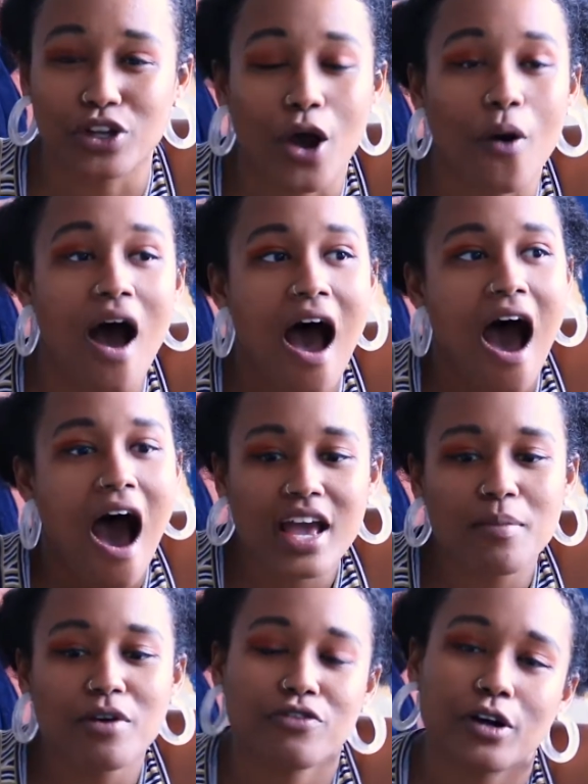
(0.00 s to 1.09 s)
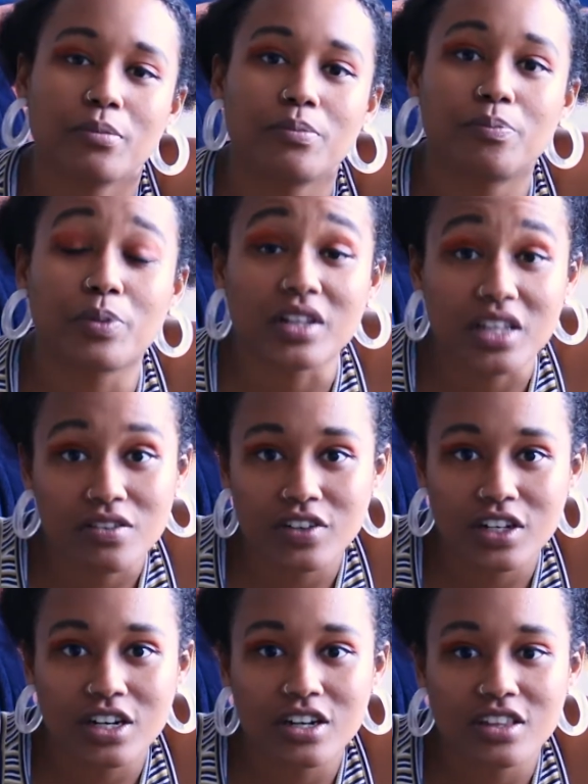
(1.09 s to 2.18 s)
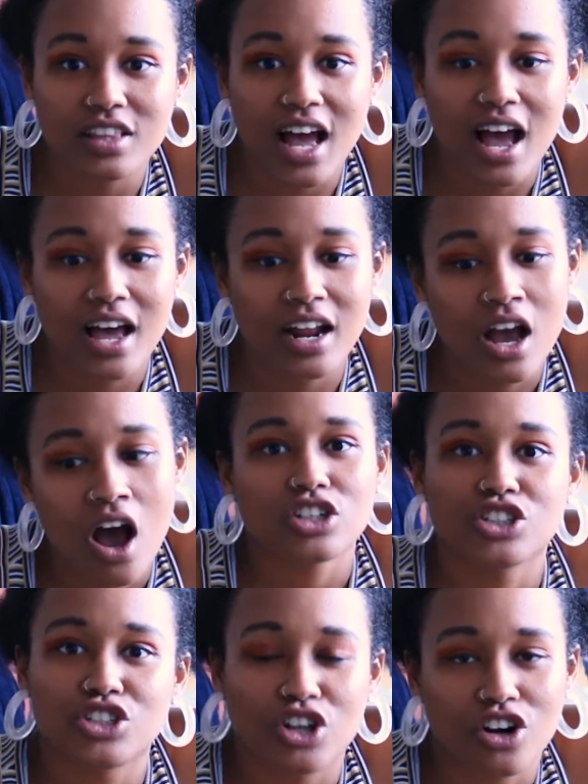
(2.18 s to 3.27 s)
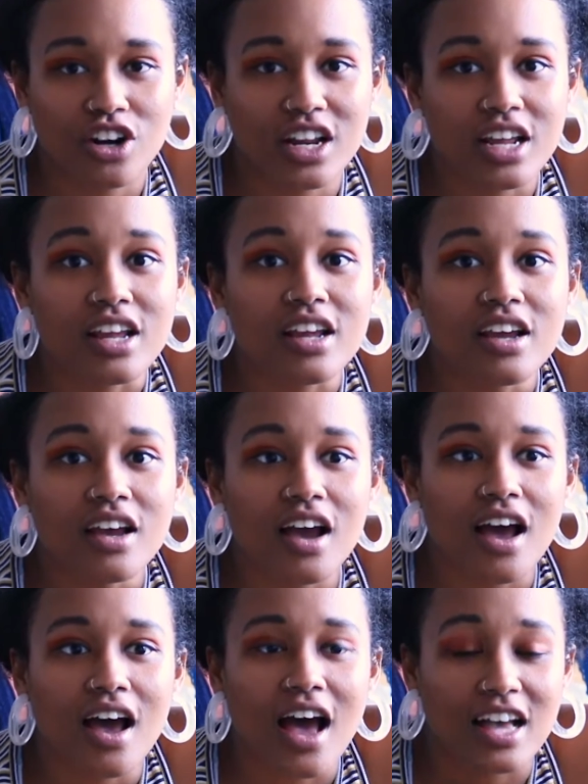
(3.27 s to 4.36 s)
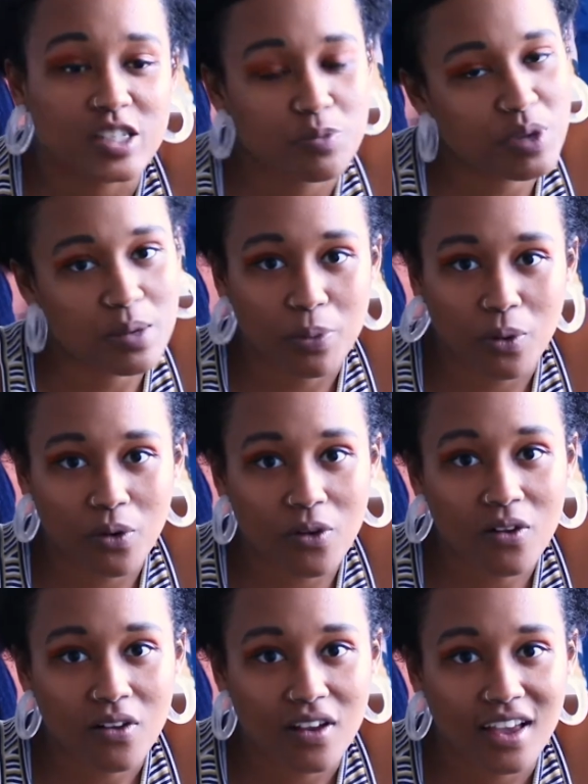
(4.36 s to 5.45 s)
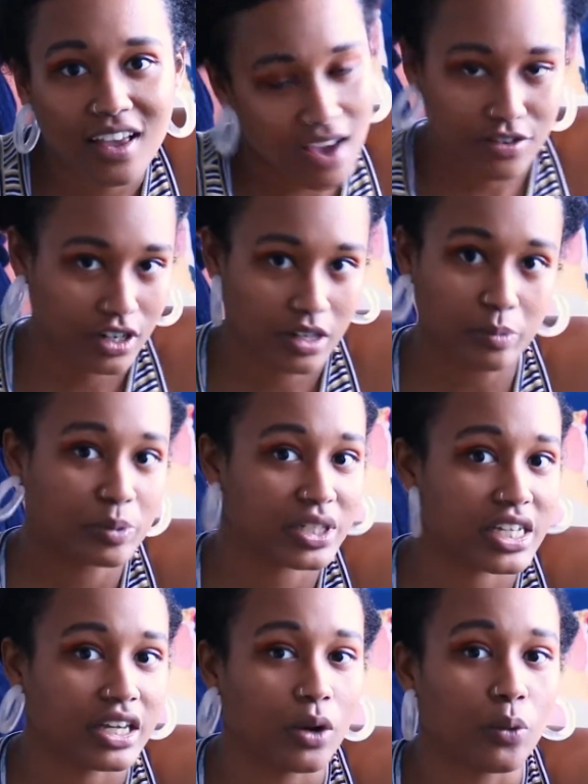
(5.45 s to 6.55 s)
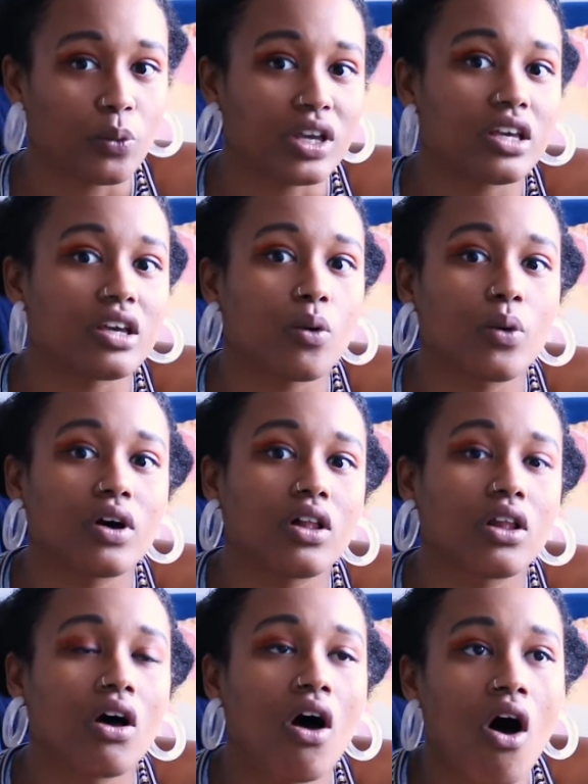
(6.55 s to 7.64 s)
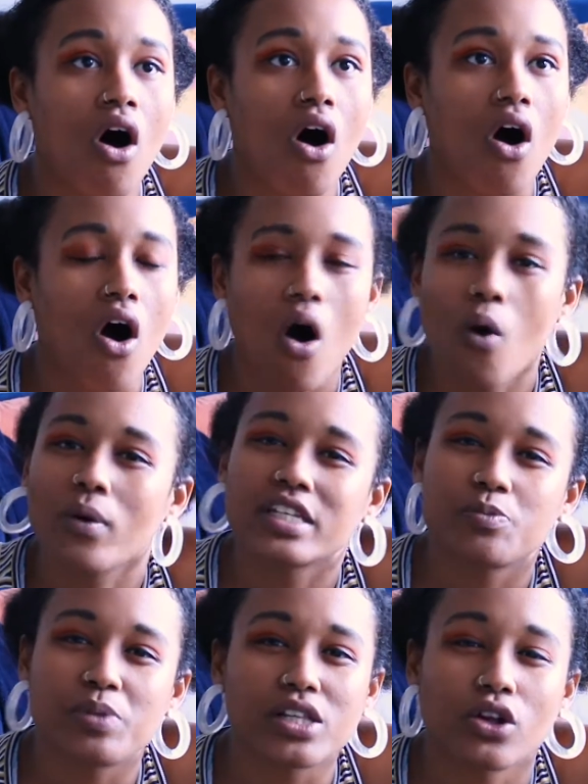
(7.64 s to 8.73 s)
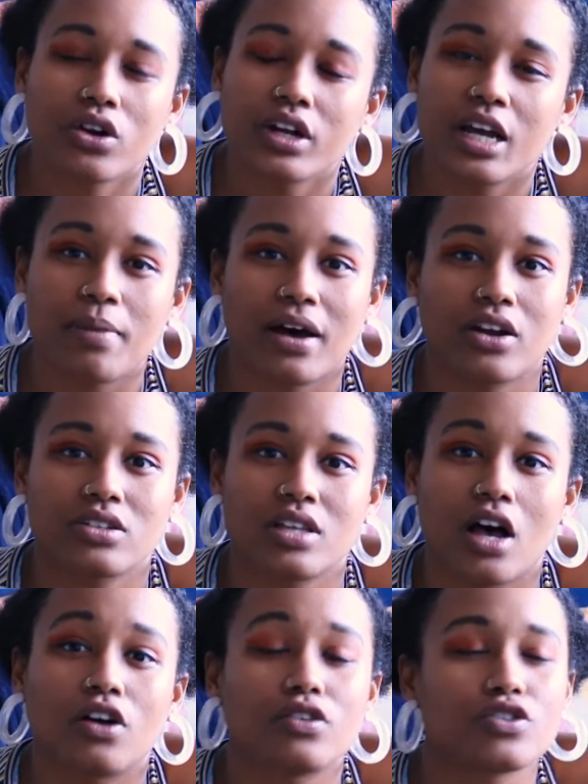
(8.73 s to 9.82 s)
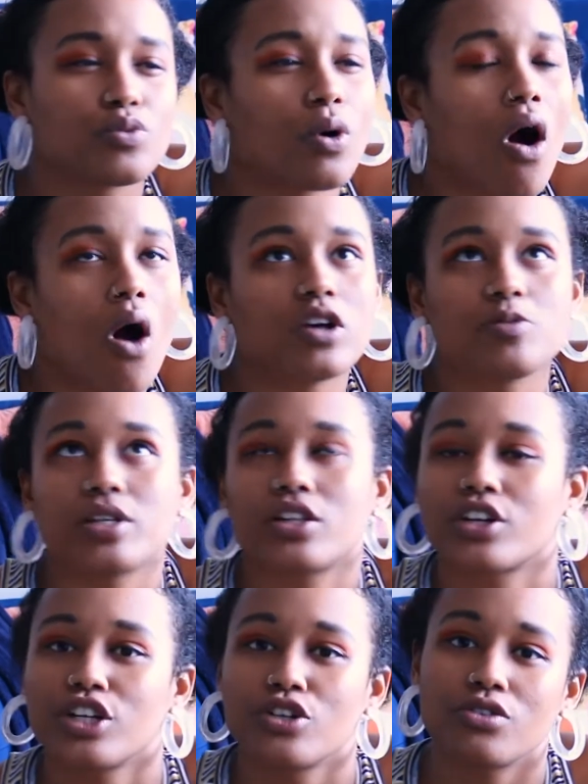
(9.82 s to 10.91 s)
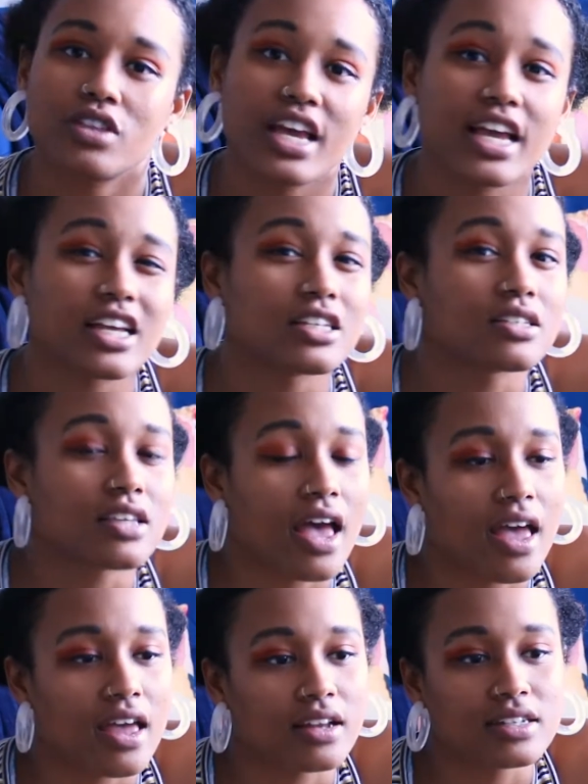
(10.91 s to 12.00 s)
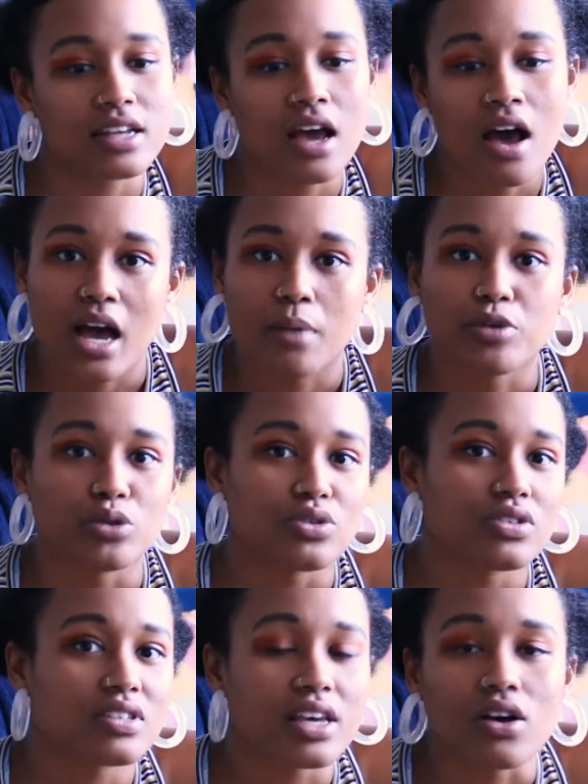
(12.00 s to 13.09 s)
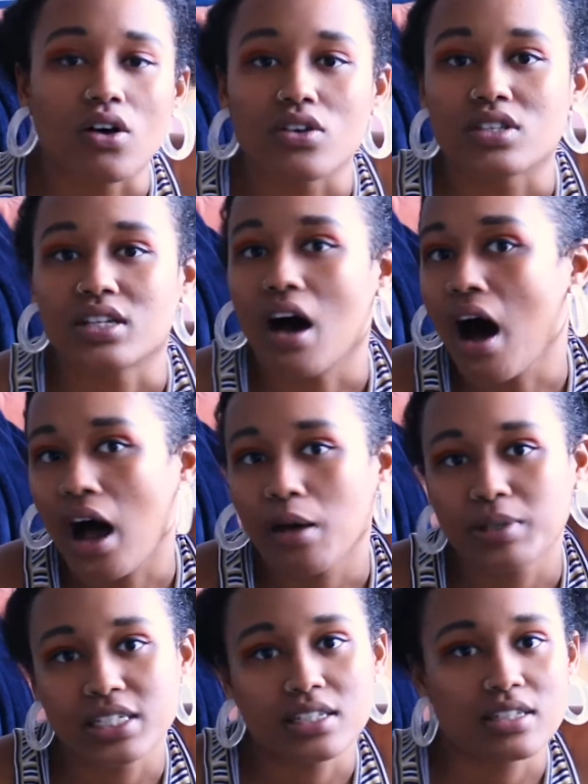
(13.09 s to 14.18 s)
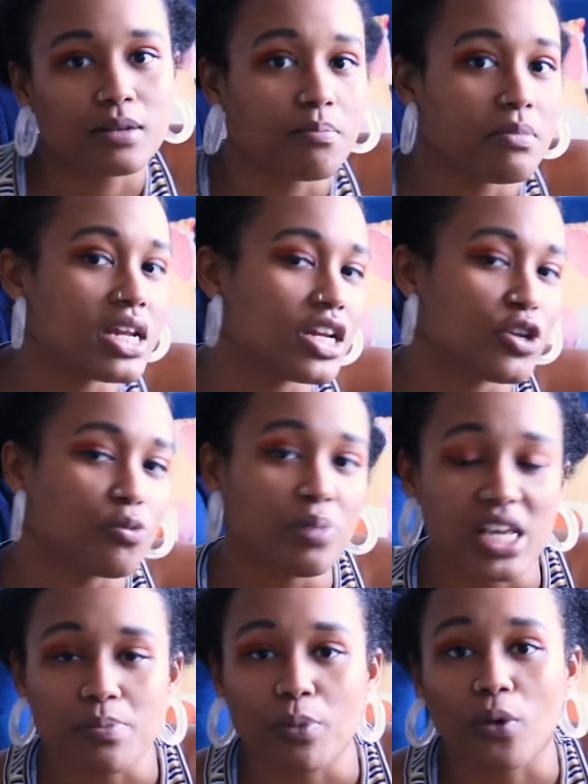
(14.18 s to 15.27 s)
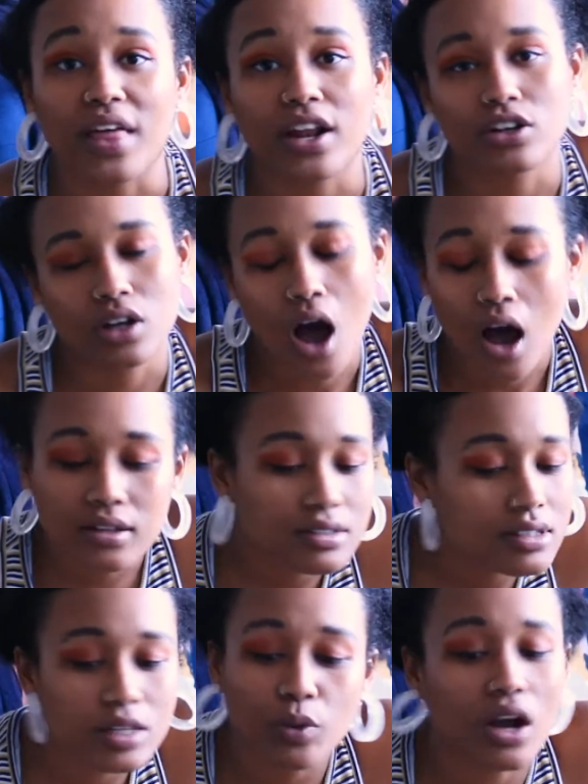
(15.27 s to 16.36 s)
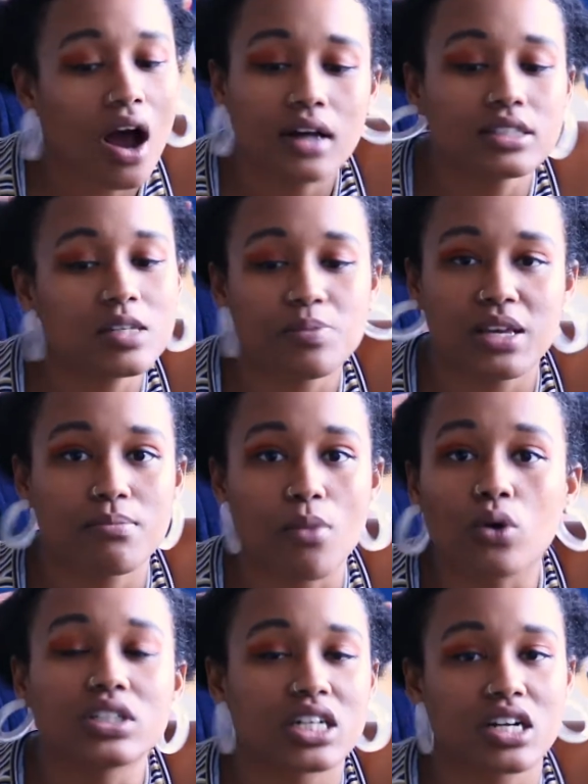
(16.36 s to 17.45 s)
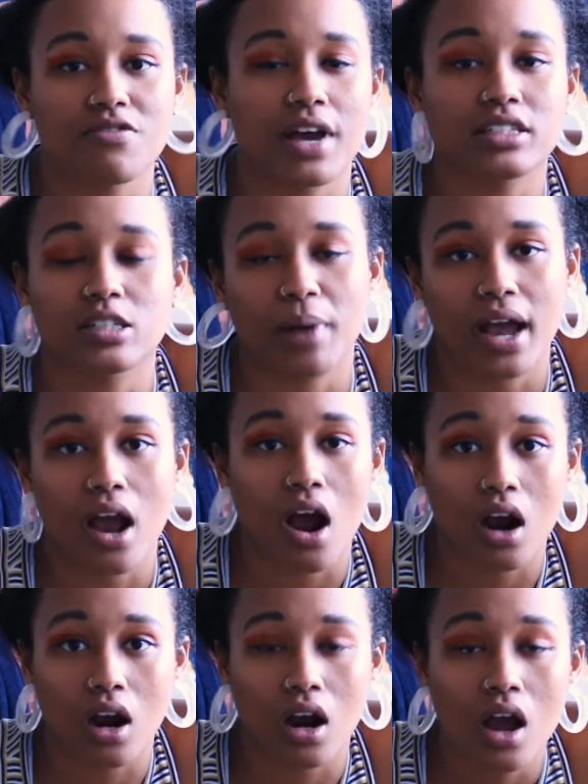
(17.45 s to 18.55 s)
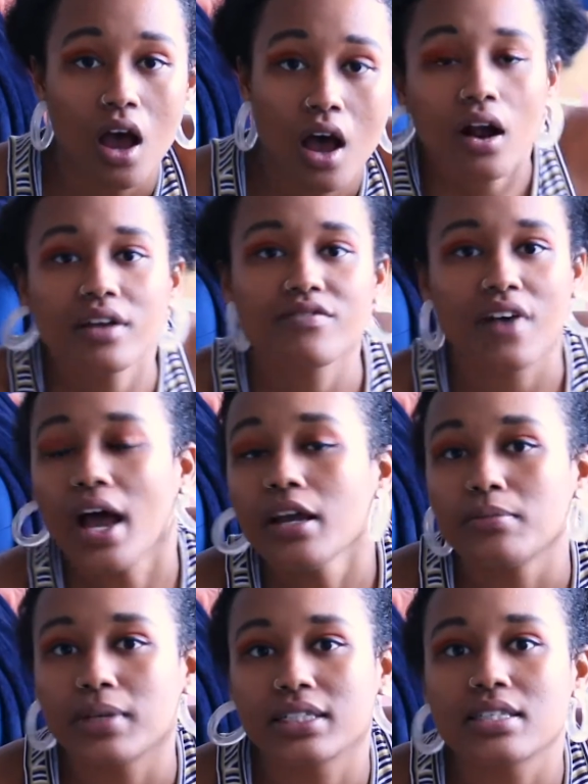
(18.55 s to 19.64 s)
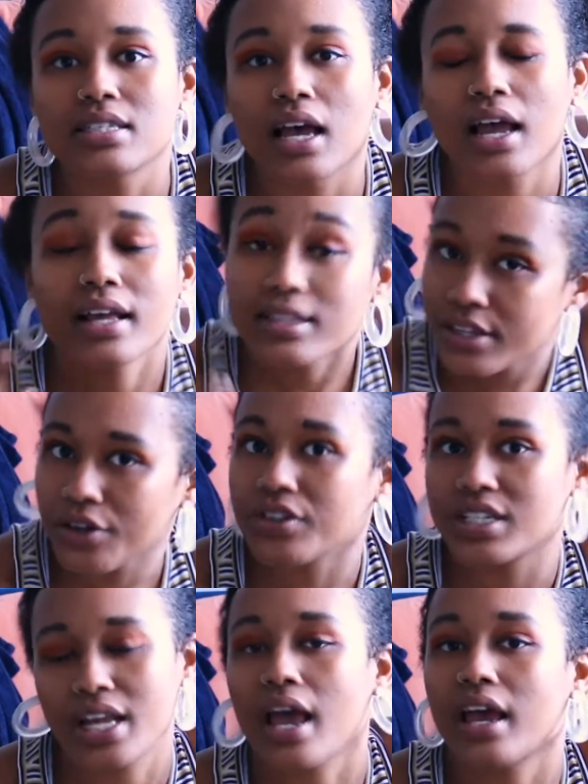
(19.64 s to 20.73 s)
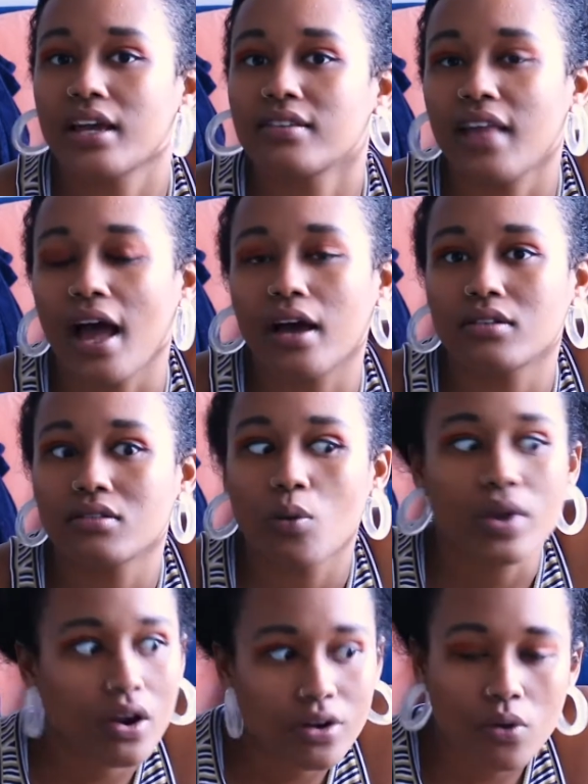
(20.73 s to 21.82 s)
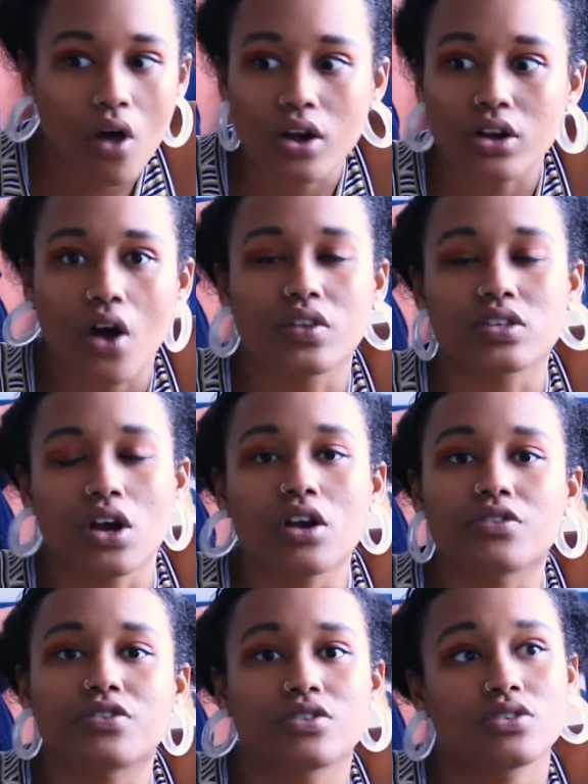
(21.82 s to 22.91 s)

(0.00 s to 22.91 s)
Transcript: You know, I am a firm believer that our journey as people is never complete. We will always be learning about ourselves. We will always be learning new things and picking up new skills and hobbies and meeting new people that are we're constantly being molded and affected by our environments until the day that we are no longer on this earth.